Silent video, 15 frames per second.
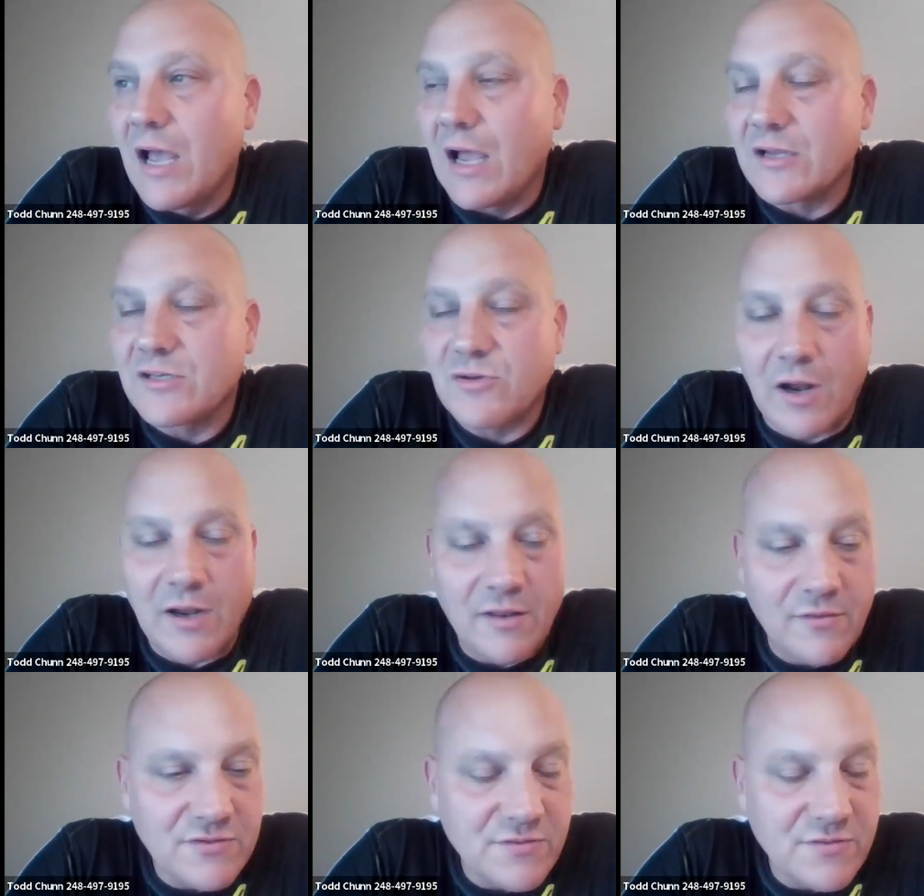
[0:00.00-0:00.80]
I try
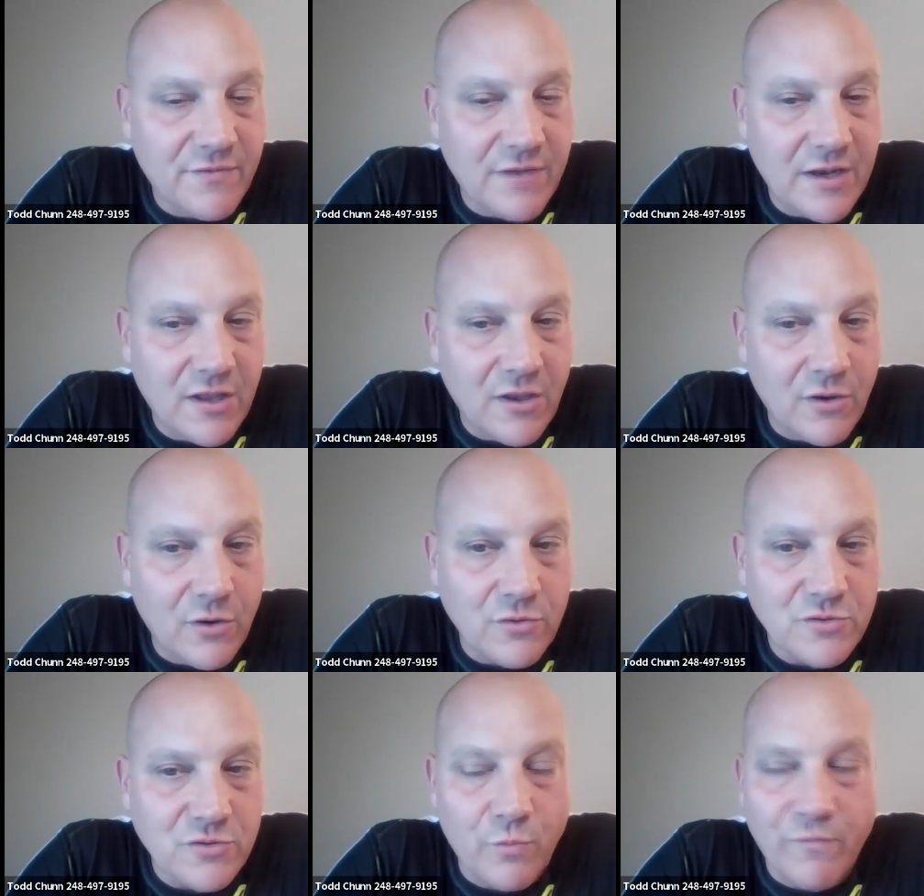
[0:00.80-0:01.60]
to do some
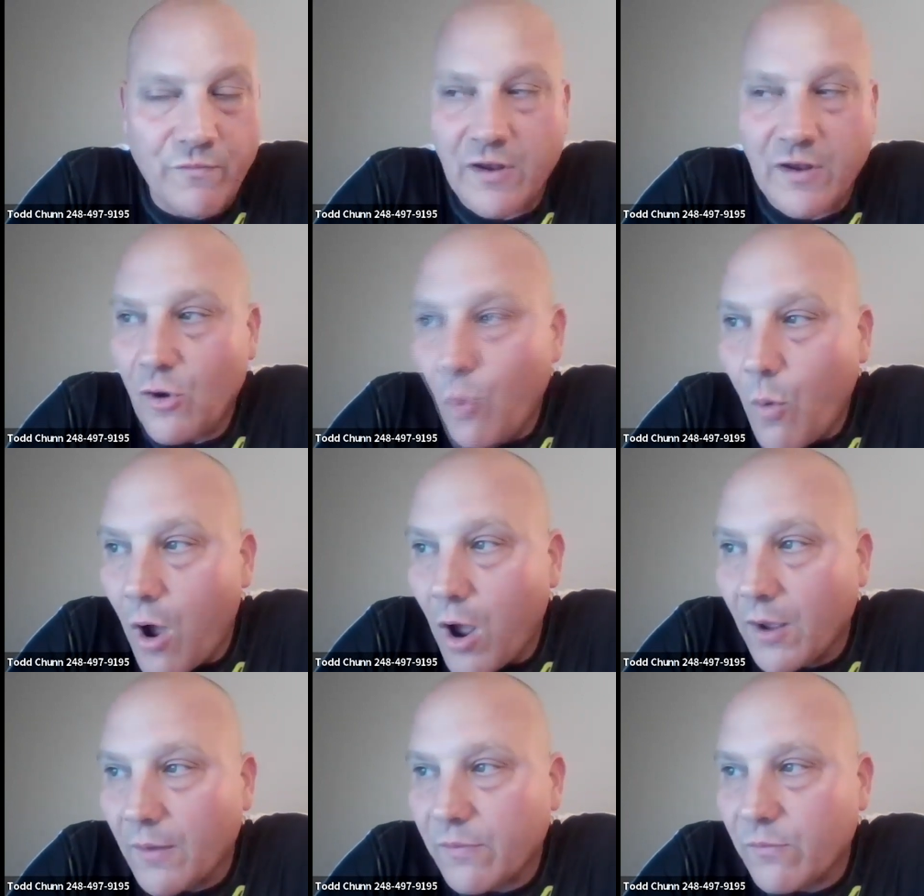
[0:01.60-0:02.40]
video, video
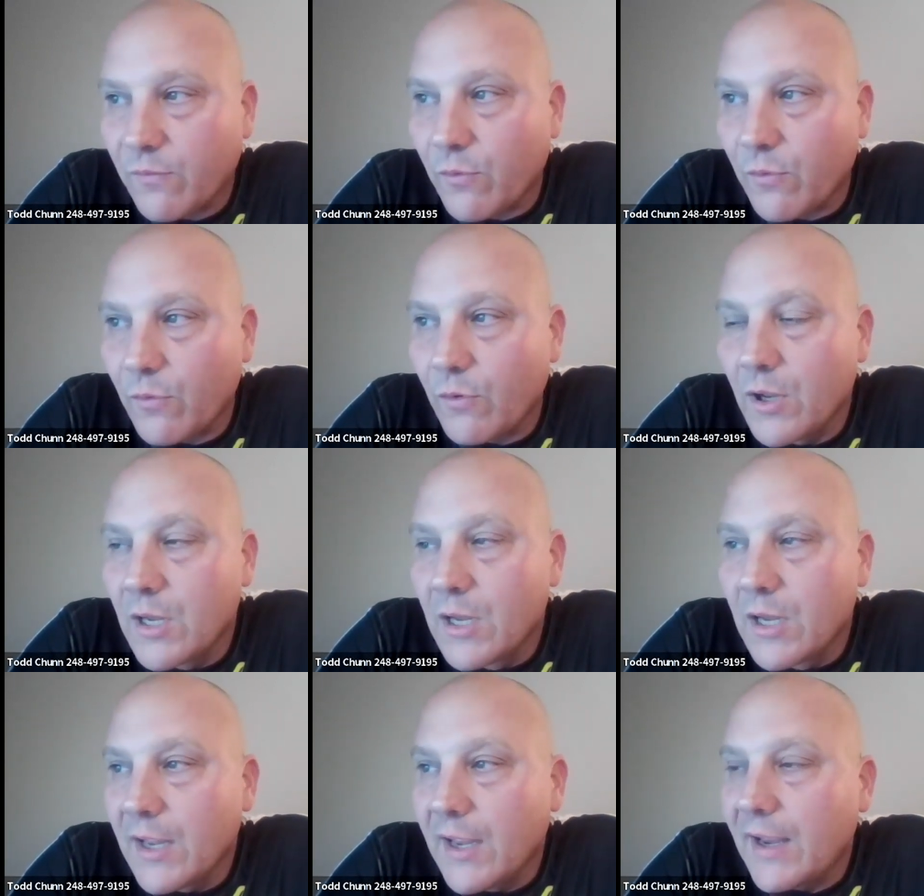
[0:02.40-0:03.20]
walkthrough,
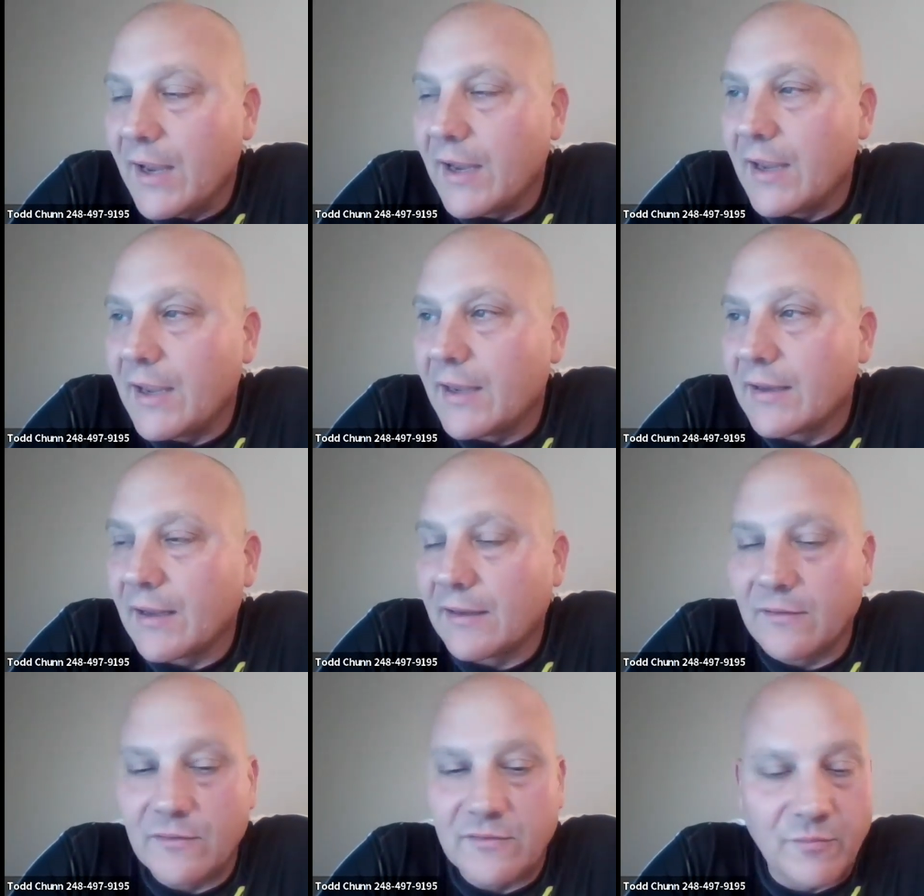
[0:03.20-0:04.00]
and
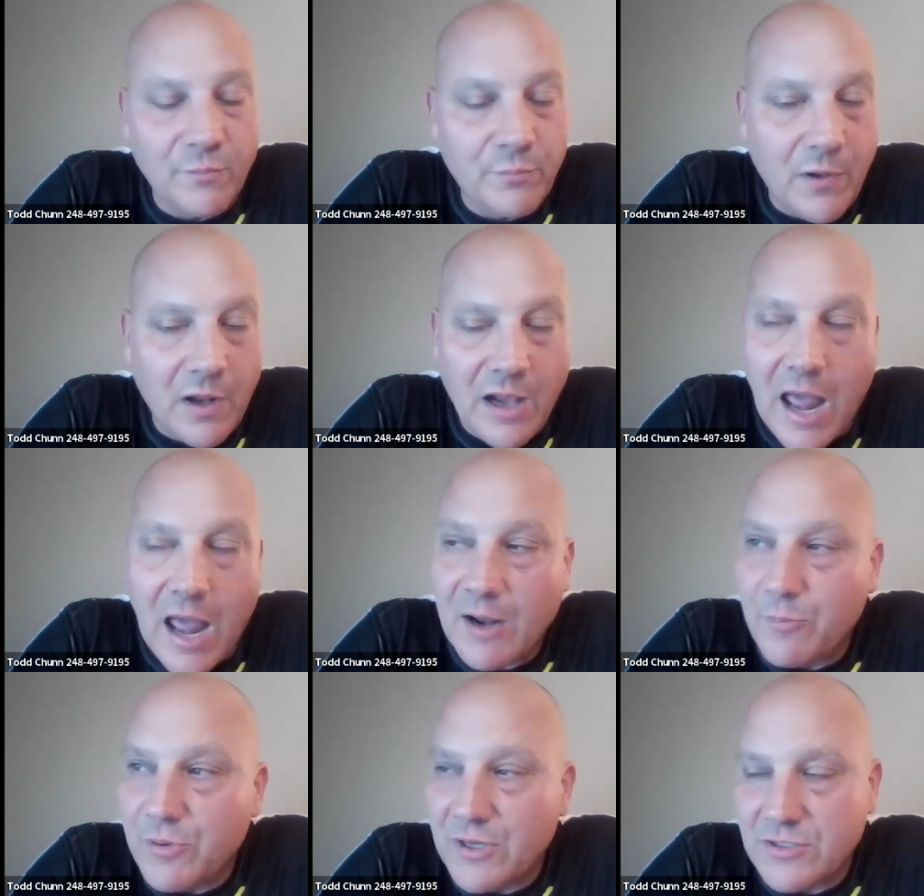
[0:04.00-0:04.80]
I do some, a
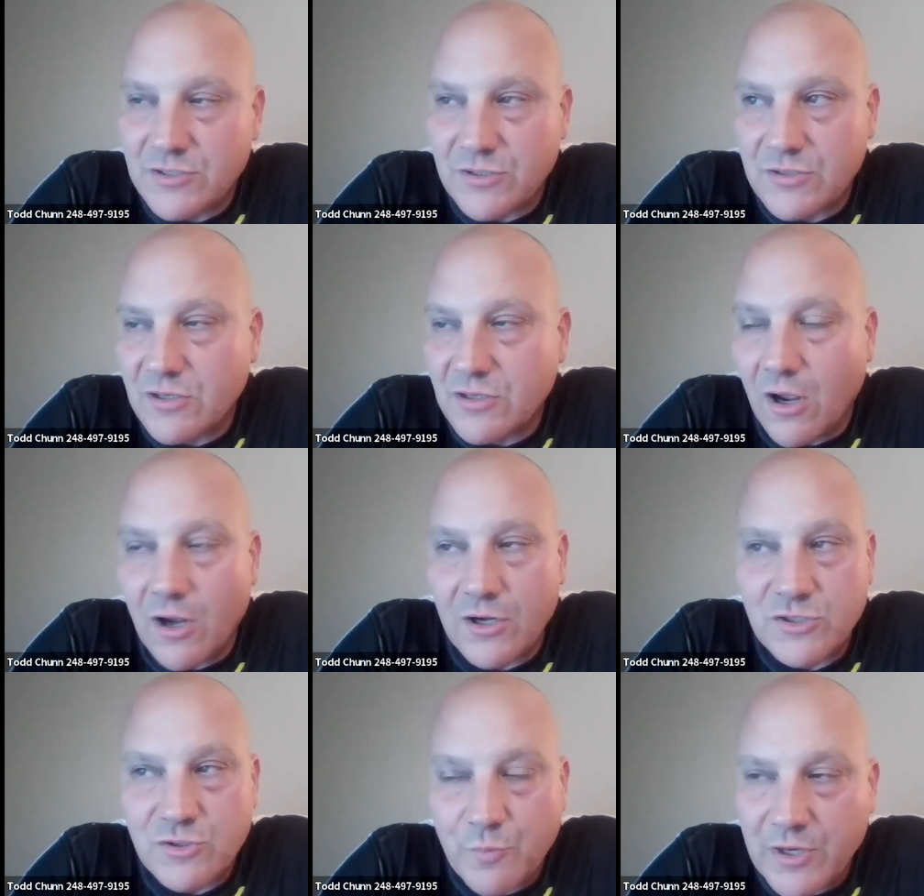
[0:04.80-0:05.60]
lot of pictures, a
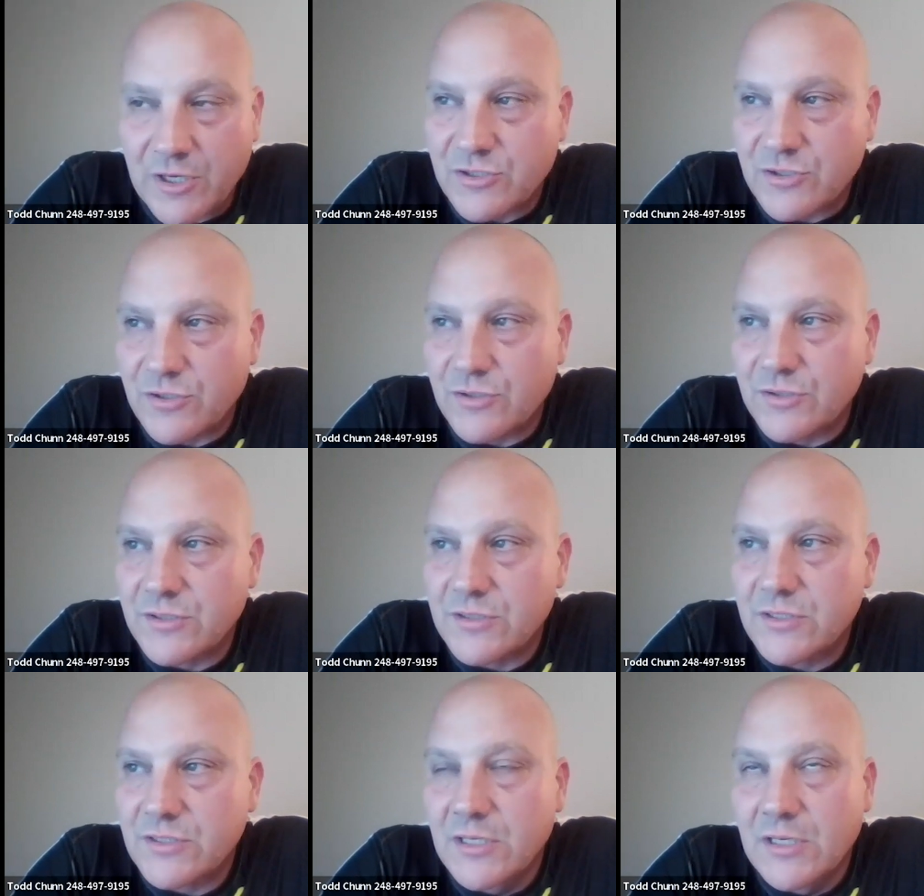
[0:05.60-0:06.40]
hundred
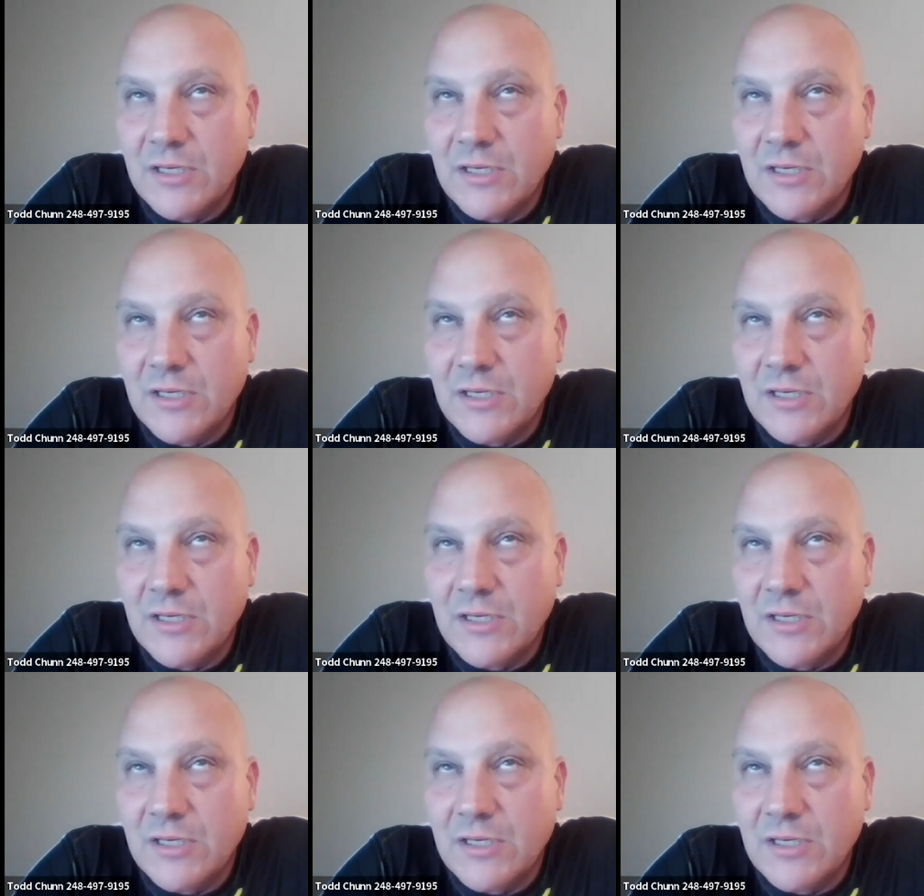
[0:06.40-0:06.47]
pictures.